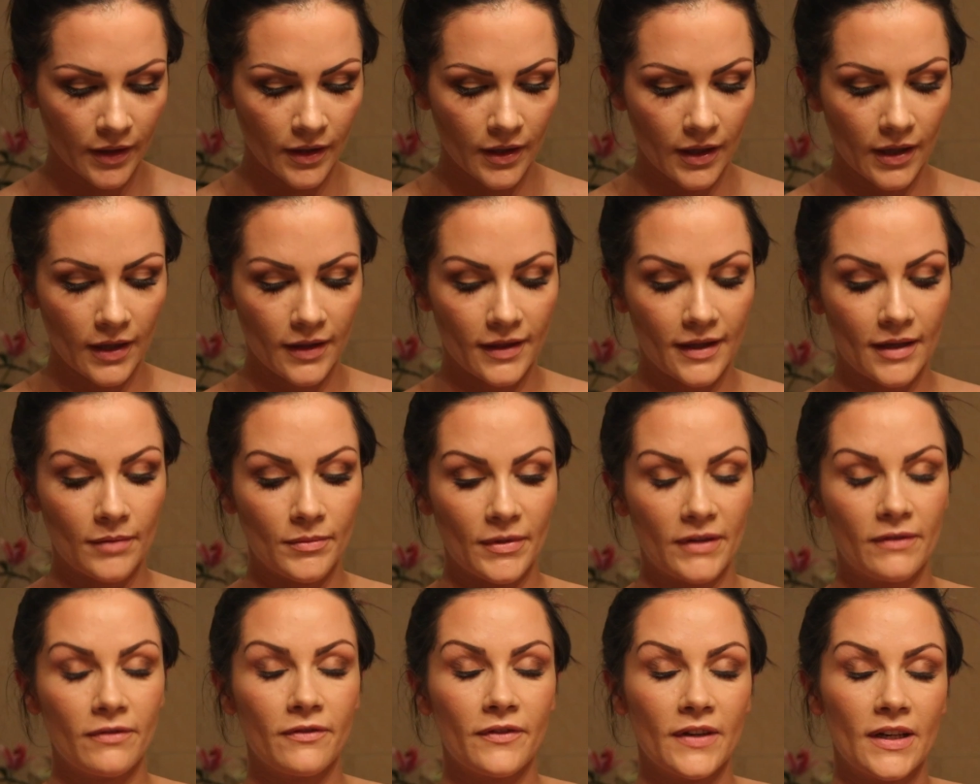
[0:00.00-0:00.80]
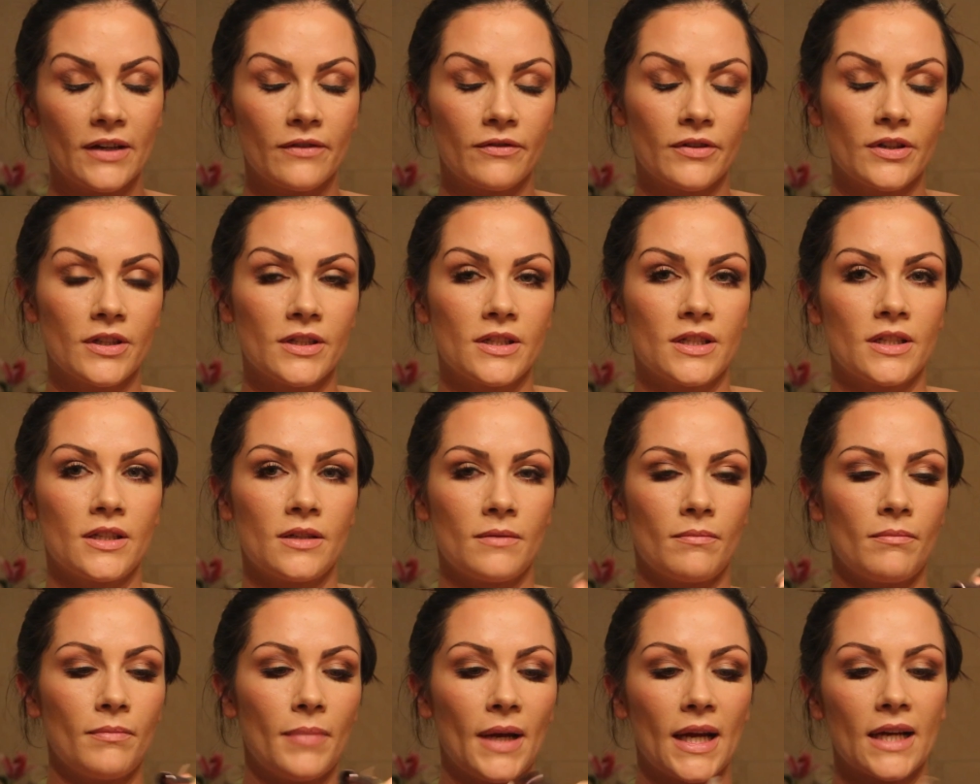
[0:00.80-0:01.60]
And then my favourite
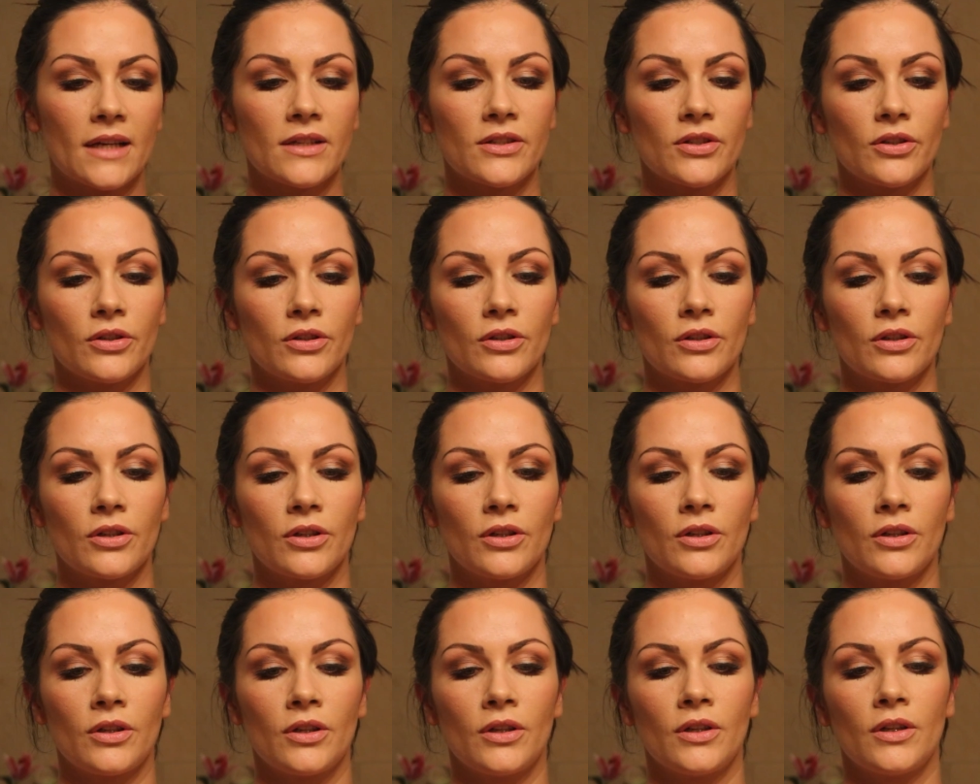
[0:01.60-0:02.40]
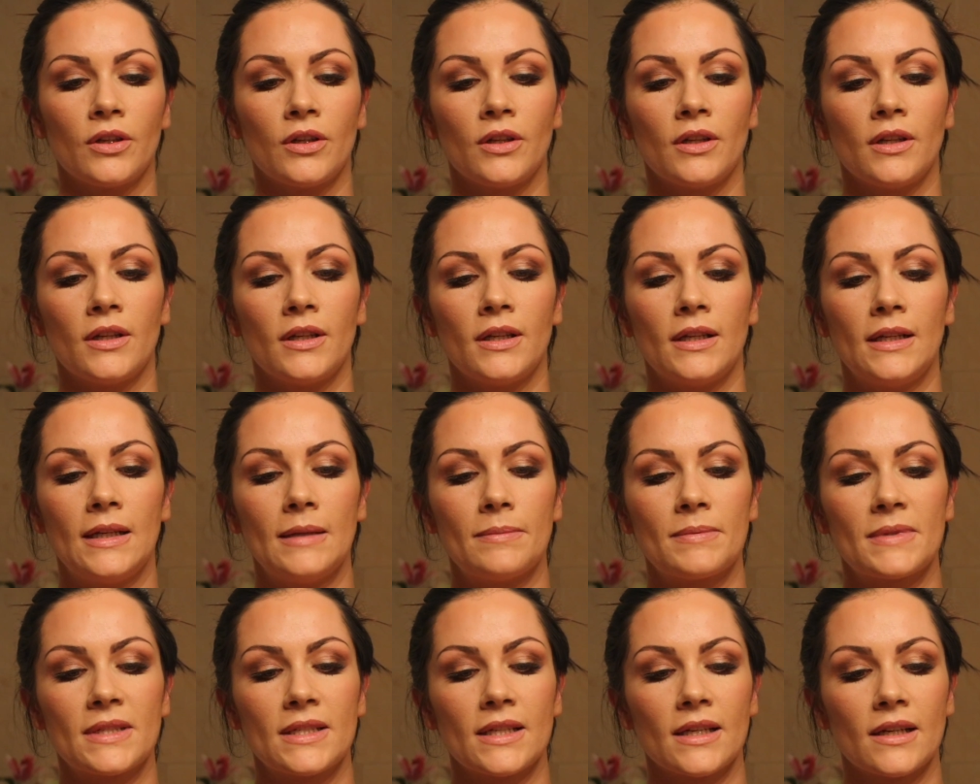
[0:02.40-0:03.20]
Back Talk
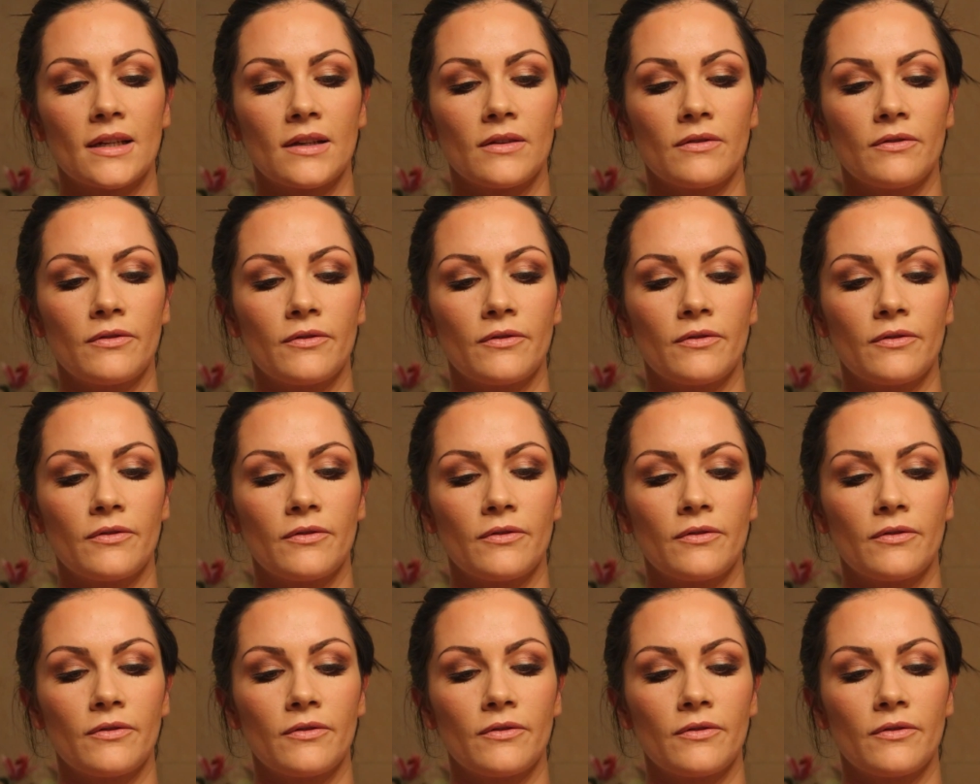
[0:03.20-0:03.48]
lipstick